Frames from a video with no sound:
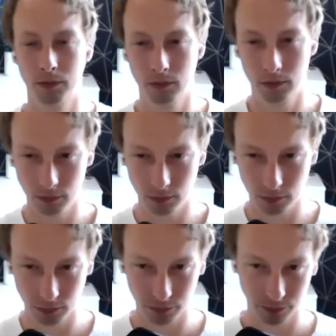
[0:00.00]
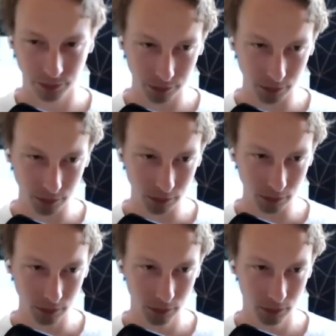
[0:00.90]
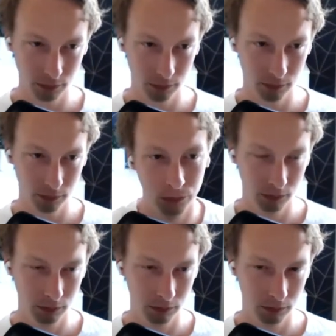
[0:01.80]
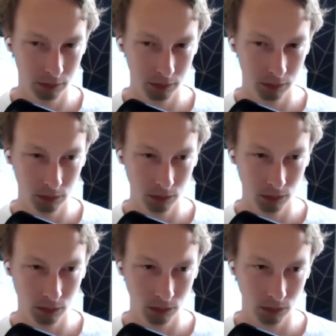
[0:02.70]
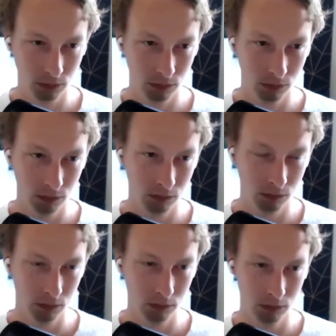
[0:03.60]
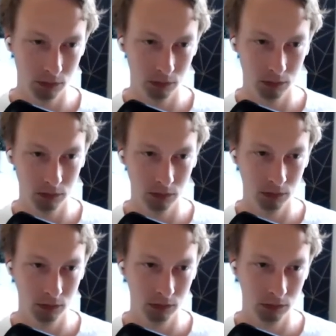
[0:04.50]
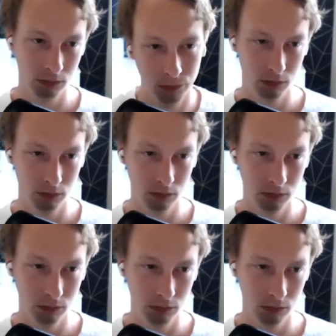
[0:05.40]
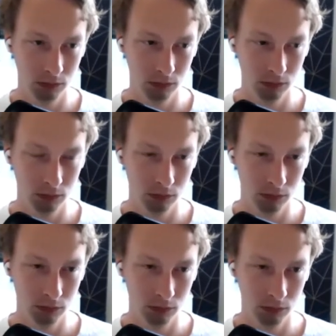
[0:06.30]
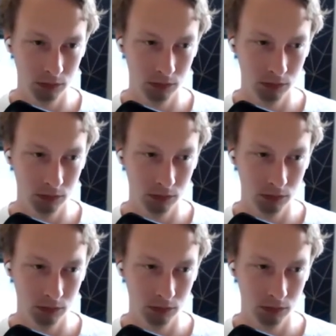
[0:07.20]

(not speaking)